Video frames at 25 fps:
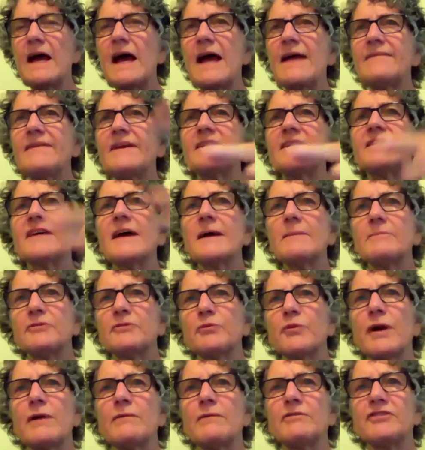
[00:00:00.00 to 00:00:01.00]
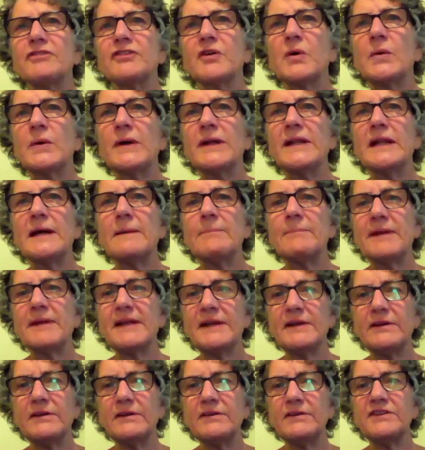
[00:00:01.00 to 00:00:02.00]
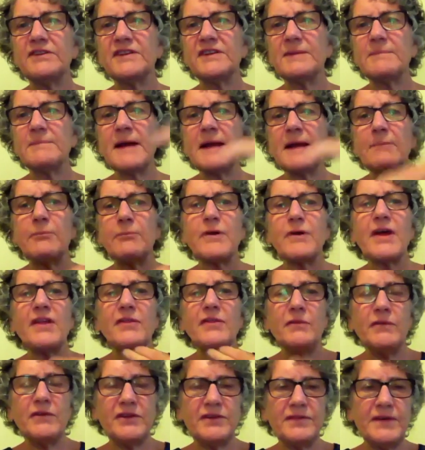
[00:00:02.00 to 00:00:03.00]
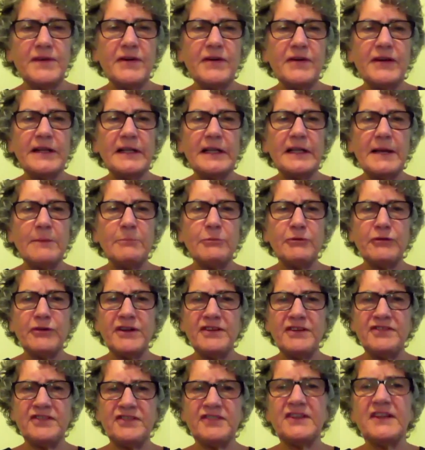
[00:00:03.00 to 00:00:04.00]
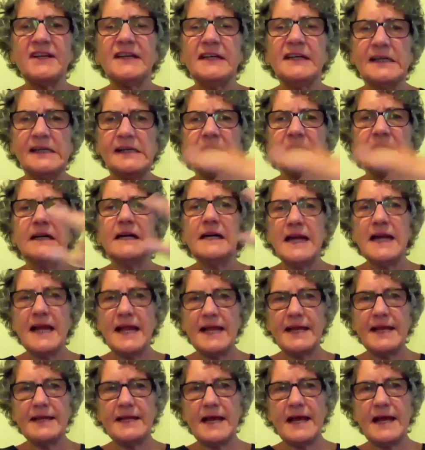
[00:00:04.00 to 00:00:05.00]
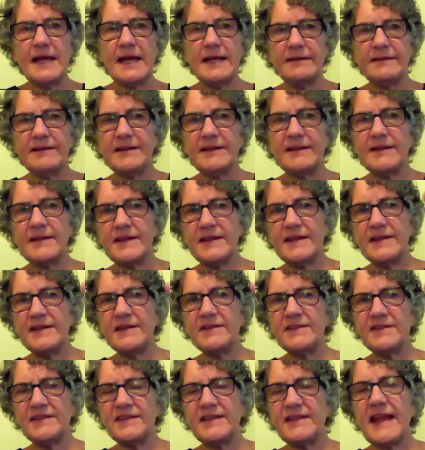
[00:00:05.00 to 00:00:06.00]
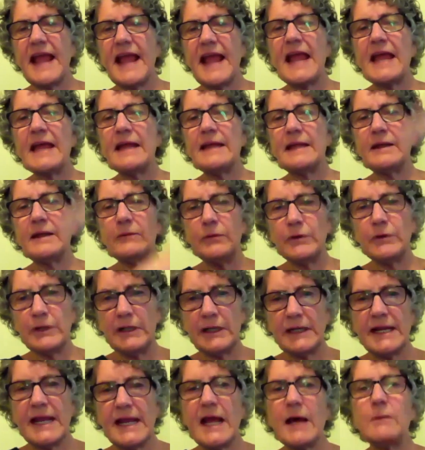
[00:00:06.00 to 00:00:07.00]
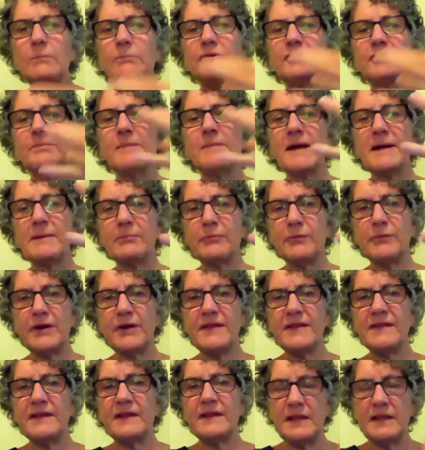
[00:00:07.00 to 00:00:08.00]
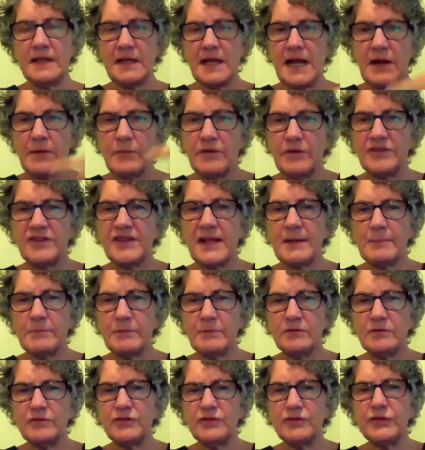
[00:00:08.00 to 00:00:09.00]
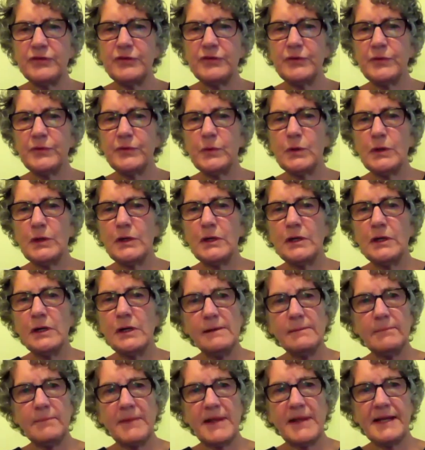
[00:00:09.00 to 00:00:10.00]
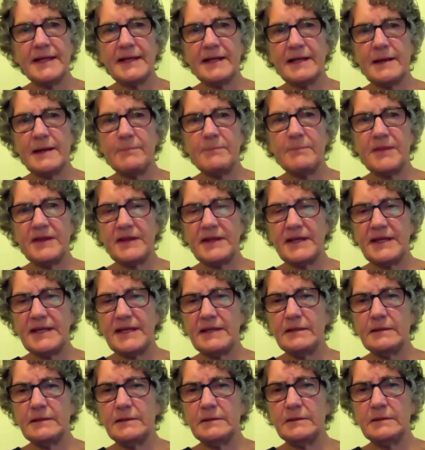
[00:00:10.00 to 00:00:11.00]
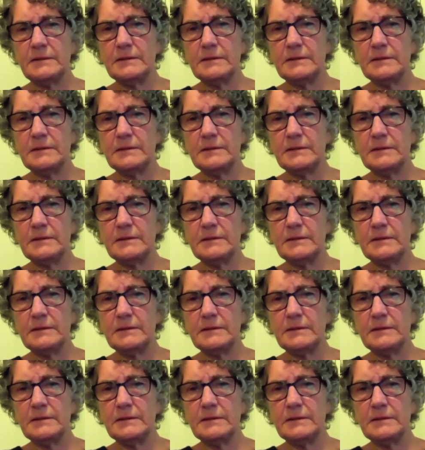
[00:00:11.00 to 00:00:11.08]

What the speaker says: I've had times where I was going up hills and my breath was very laborious. And I did this and it really helped my breathing and I was able to make it up the hill.